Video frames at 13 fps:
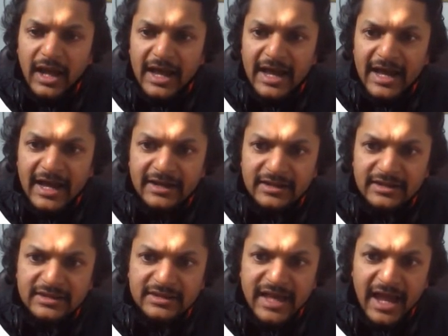
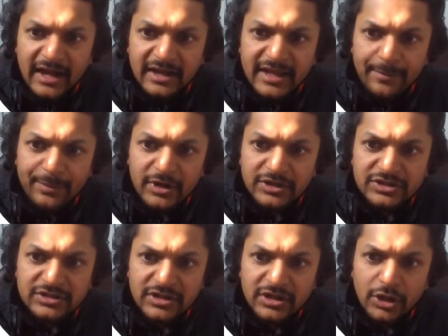And that Kepler's
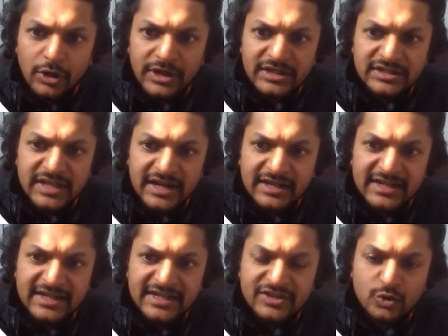third law is that
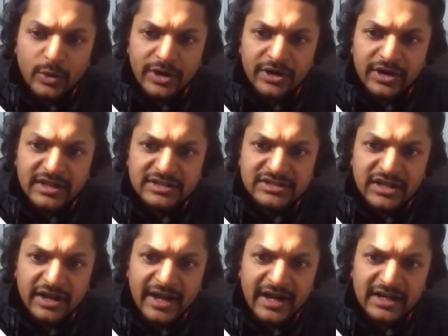T square is
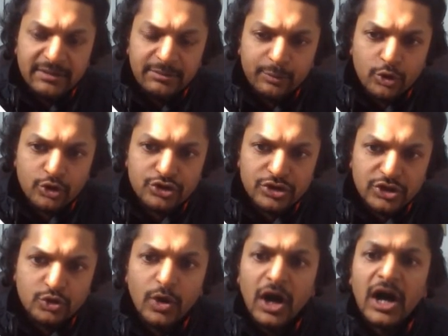directly proportional
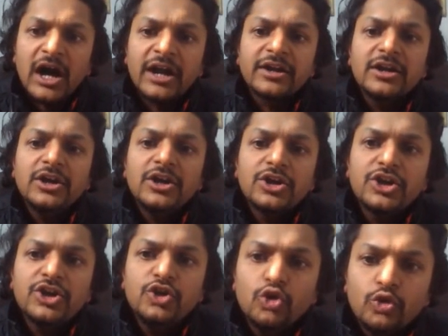to R
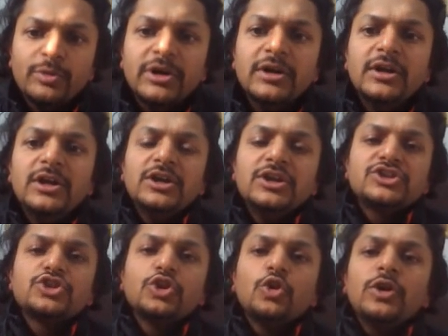cube.
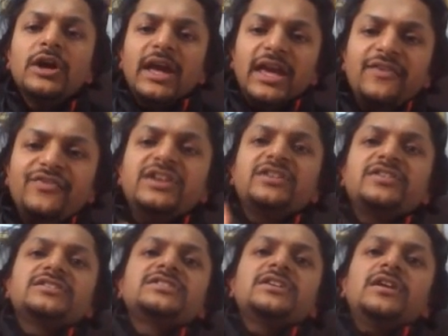So if
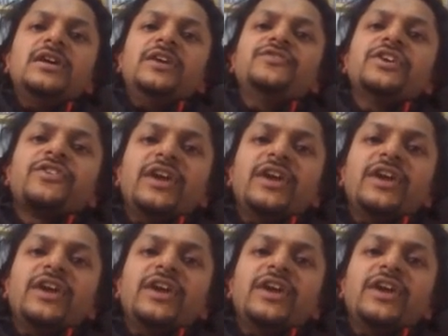the